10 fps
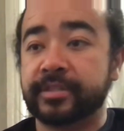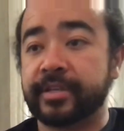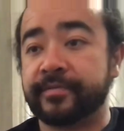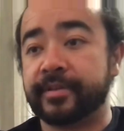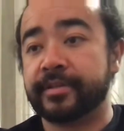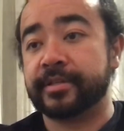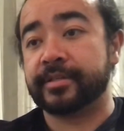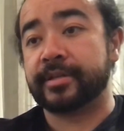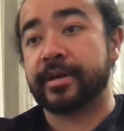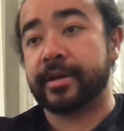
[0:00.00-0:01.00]
definitely
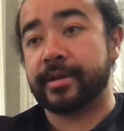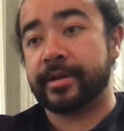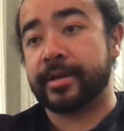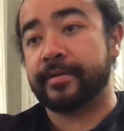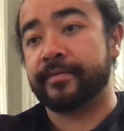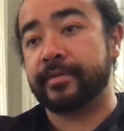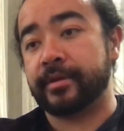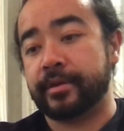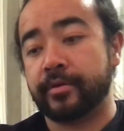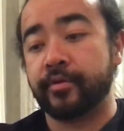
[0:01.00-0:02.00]
does not have
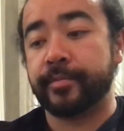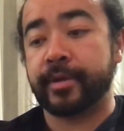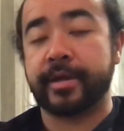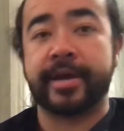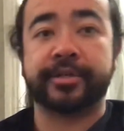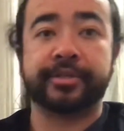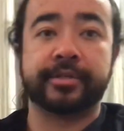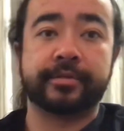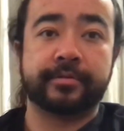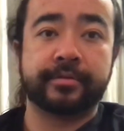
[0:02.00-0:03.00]
the opening
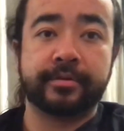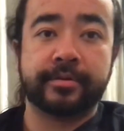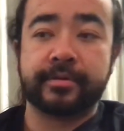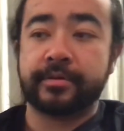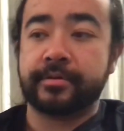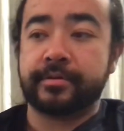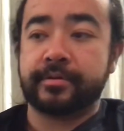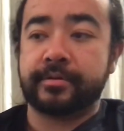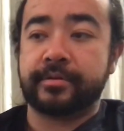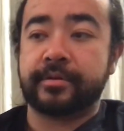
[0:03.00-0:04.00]
action
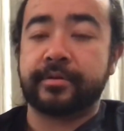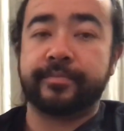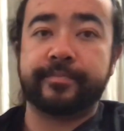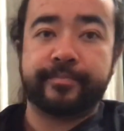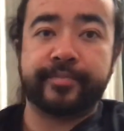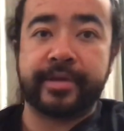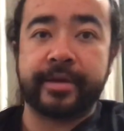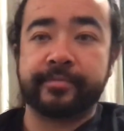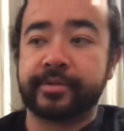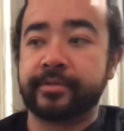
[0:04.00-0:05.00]
the
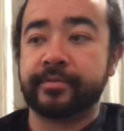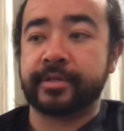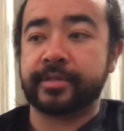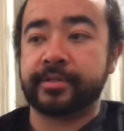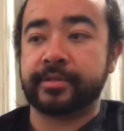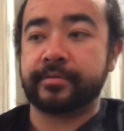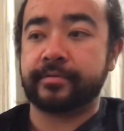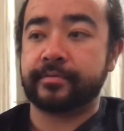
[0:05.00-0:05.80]
PM2 does.